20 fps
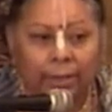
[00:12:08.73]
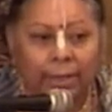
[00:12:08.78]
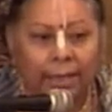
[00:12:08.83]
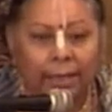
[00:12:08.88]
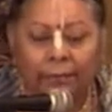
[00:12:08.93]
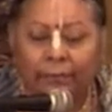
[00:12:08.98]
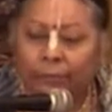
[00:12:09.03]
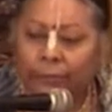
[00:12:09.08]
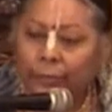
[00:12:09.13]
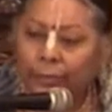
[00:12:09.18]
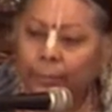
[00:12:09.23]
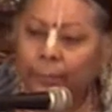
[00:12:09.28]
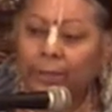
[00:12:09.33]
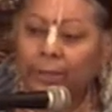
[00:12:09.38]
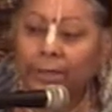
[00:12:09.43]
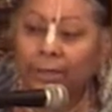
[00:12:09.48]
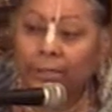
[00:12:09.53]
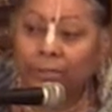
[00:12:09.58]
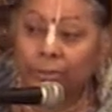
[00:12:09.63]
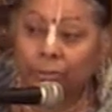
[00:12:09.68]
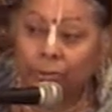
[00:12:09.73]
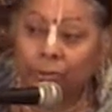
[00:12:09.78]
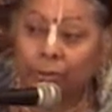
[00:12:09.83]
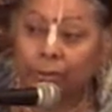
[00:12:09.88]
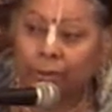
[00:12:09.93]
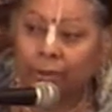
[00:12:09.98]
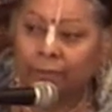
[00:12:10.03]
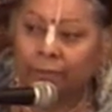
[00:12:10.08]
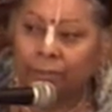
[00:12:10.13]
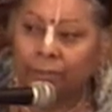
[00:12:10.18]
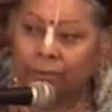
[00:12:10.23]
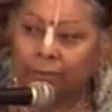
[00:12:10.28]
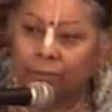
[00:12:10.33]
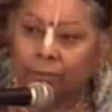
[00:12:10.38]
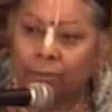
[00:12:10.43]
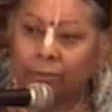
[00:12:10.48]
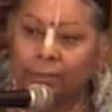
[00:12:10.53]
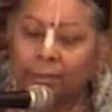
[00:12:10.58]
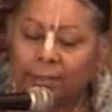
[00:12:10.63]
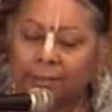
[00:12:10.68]
and for the pleasure of the
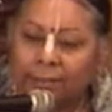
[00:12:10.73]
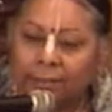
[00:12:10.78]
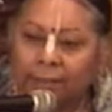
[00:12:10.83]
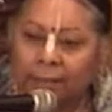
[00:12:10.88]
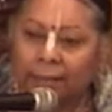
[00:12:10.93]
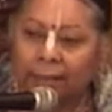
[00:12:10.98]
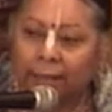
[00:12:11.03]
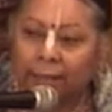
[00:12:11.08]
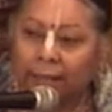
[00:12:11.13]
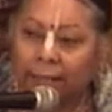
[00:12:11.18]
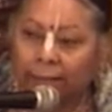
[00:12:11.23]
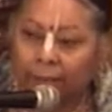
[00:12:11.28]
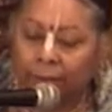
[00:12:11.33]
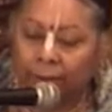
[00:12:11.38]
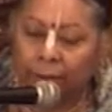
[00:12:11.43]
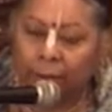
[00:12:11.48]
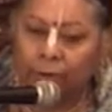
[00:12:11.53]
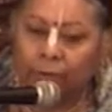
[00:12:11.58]
devotees, again,